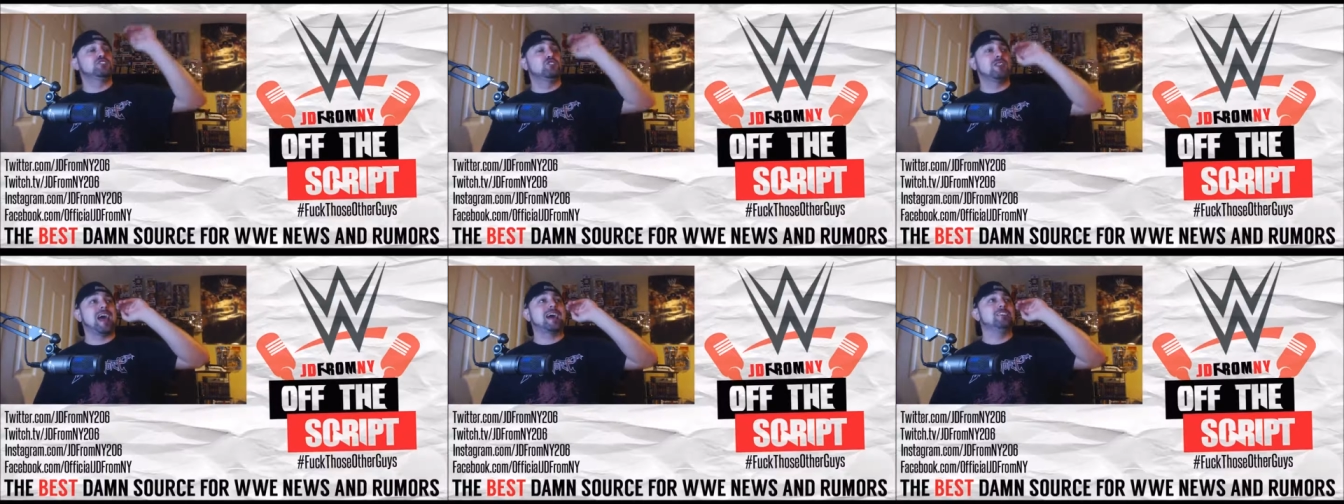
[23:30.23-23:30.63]

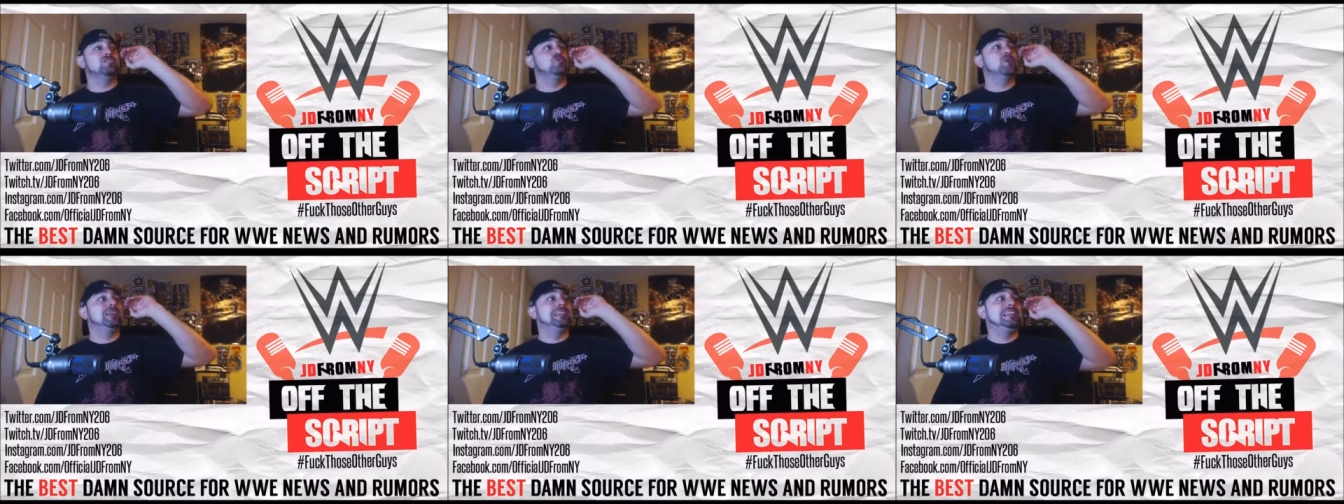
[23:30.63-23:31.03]
so that
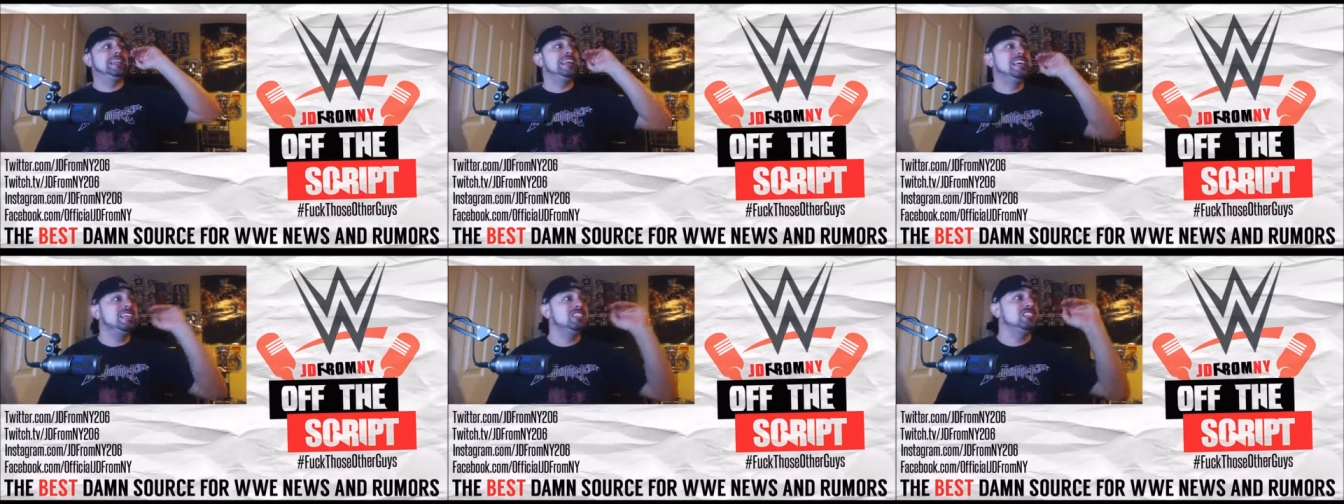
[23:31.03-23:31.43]
you at
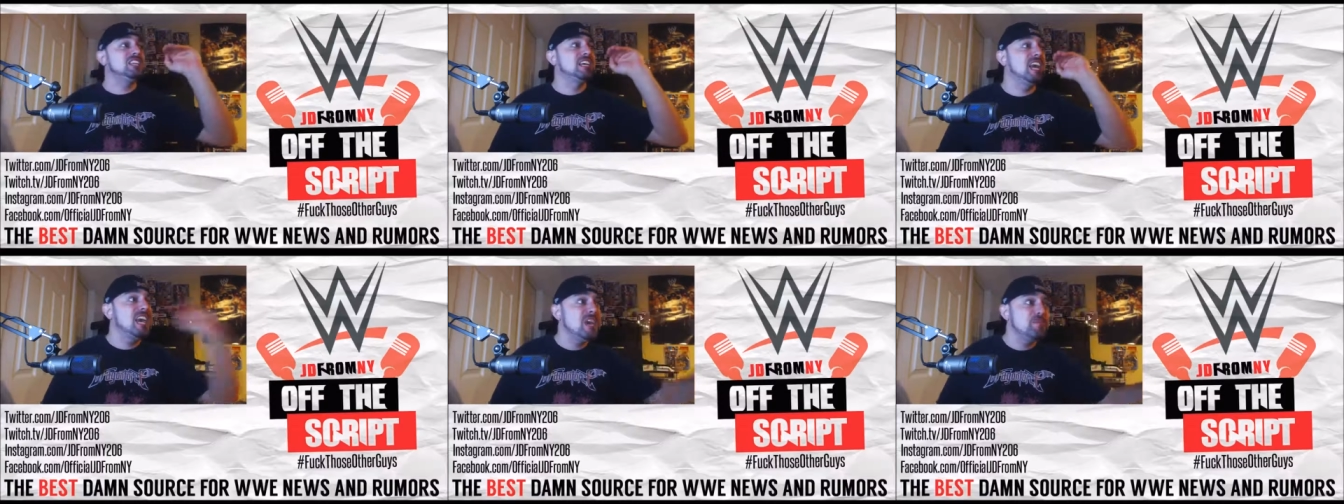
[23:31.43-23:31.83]

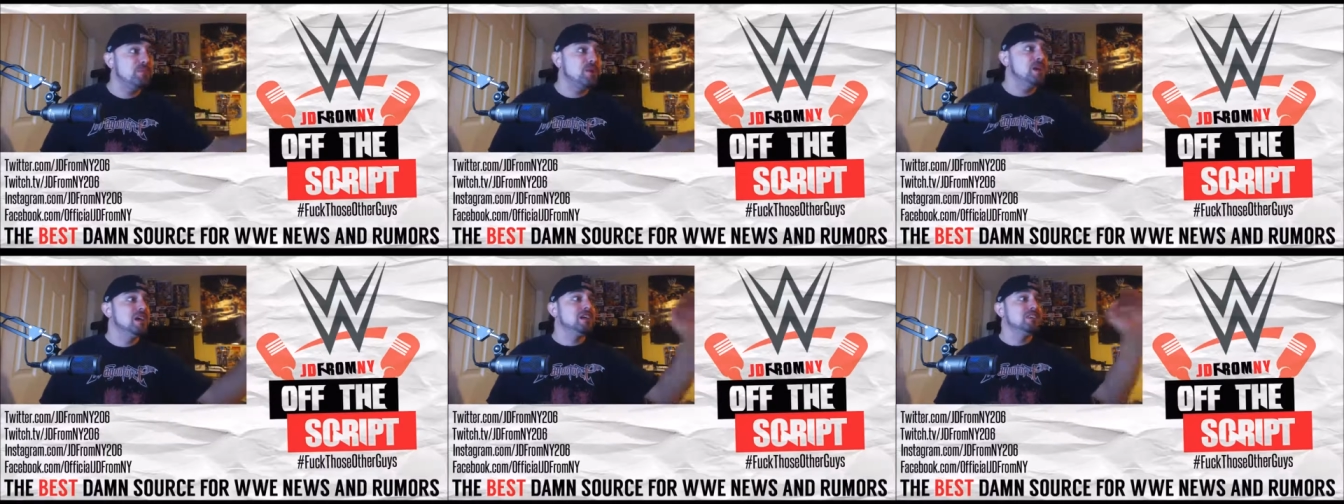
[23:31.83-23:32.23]
least keep